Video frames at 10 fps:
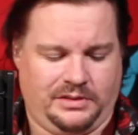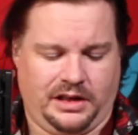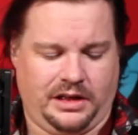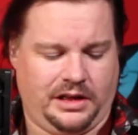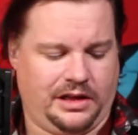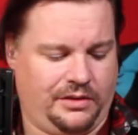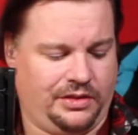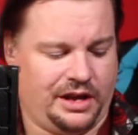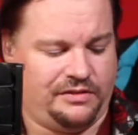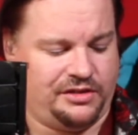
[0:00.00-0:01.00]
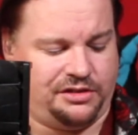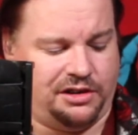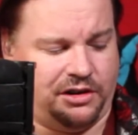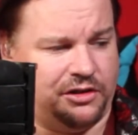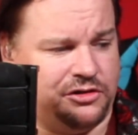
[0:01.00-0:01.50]
None of us
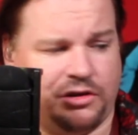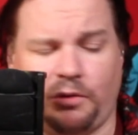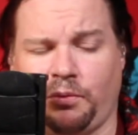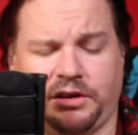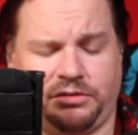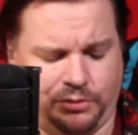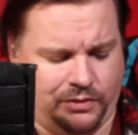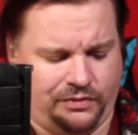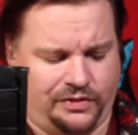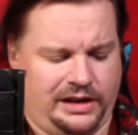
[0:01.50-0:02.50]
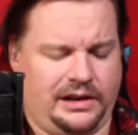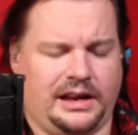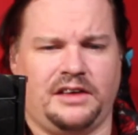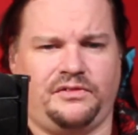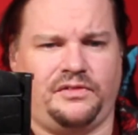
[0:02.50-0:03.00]
can control this sort of
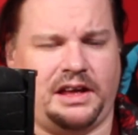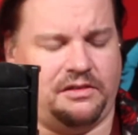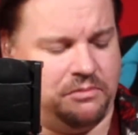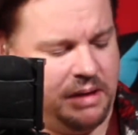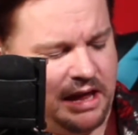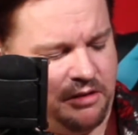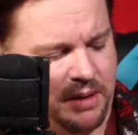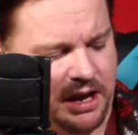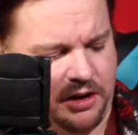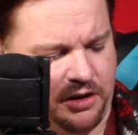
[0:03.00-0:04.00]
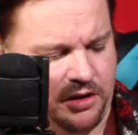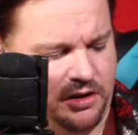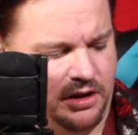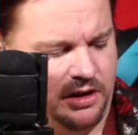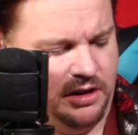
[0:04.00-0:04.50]
thing. If madmen and
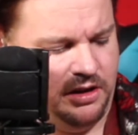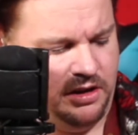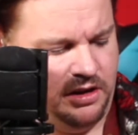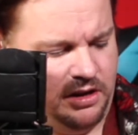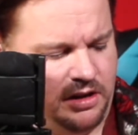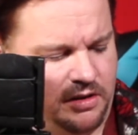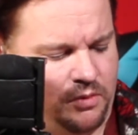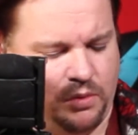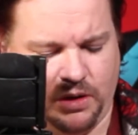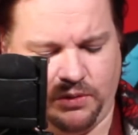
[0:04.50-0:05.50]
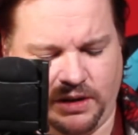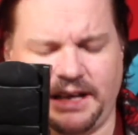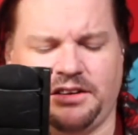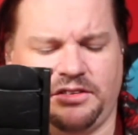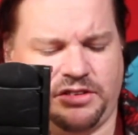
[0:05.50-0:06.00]
world
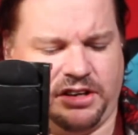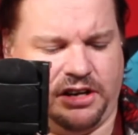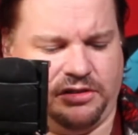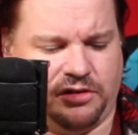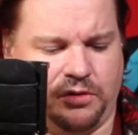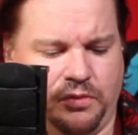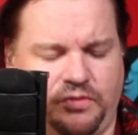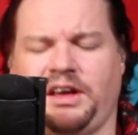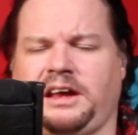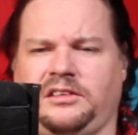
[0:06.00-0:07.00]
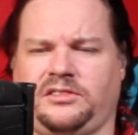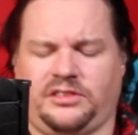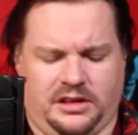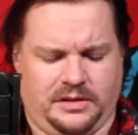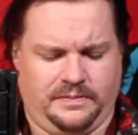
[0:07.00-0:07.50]
leaders are going to do things
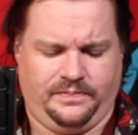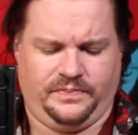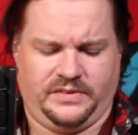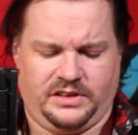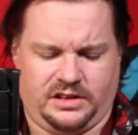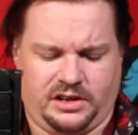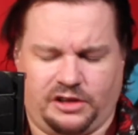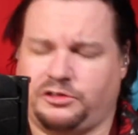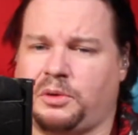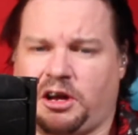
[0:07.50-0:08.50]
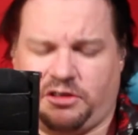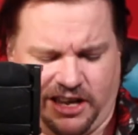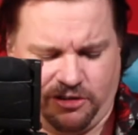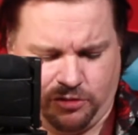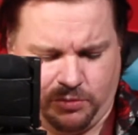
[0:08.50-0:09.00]
that are to our
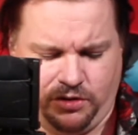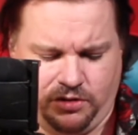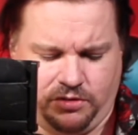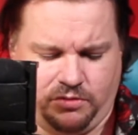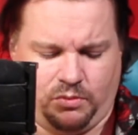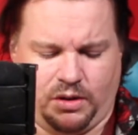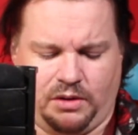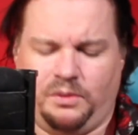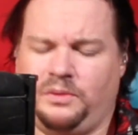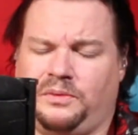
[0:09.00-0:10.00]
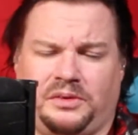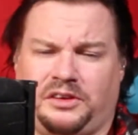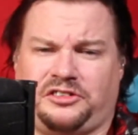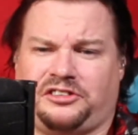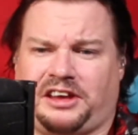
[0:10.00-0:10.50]
detriment, well, it's
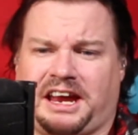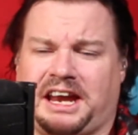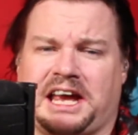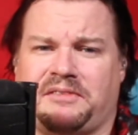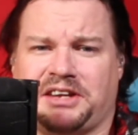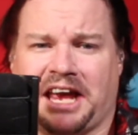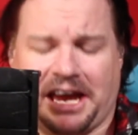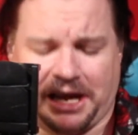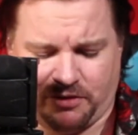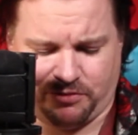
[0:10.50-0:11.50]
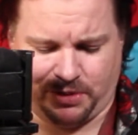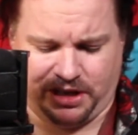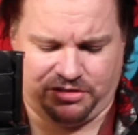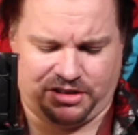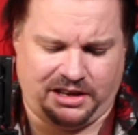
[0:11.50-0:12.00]
just like any other day in government,
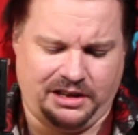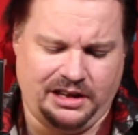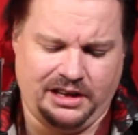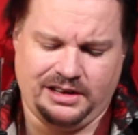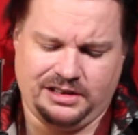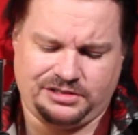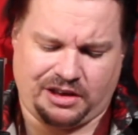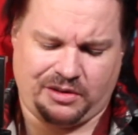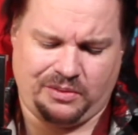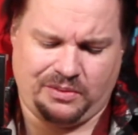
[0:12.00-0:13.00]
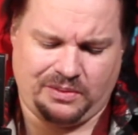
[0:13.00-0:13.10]
isn't it? So